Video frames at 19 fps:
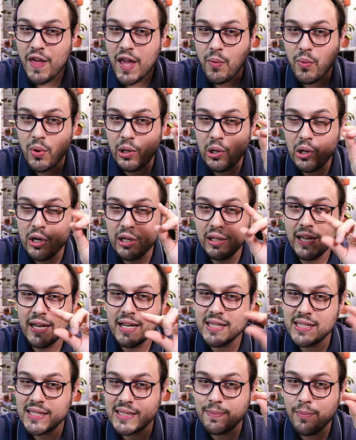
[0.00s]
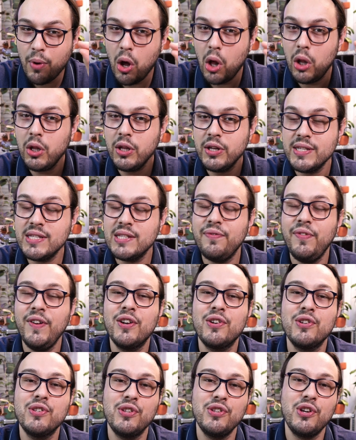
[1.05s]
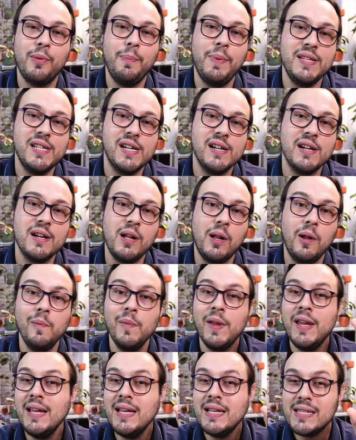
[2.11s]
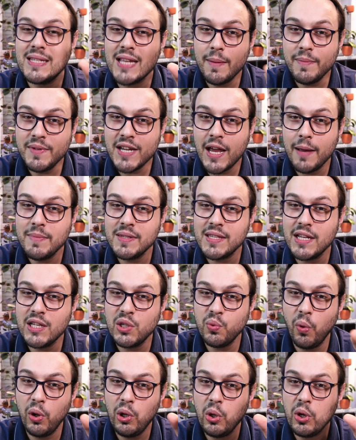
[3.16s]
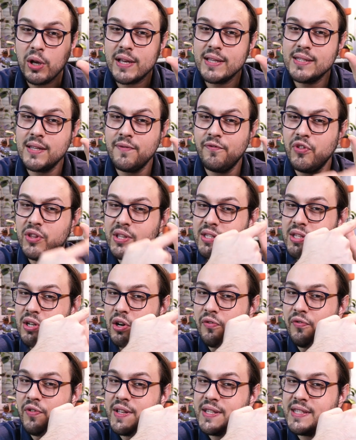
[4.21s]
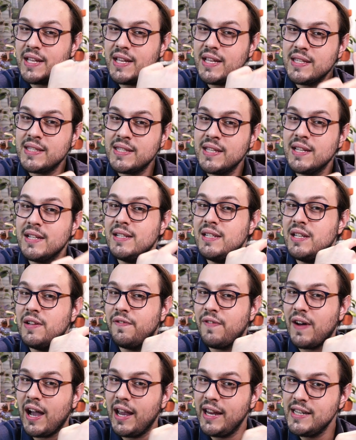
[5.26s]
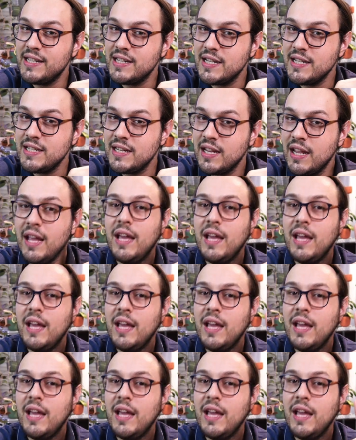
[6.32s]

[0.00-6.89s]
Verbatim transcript: they will look like small spheres on your peduncle. Sometimes it will look as if the surface is divided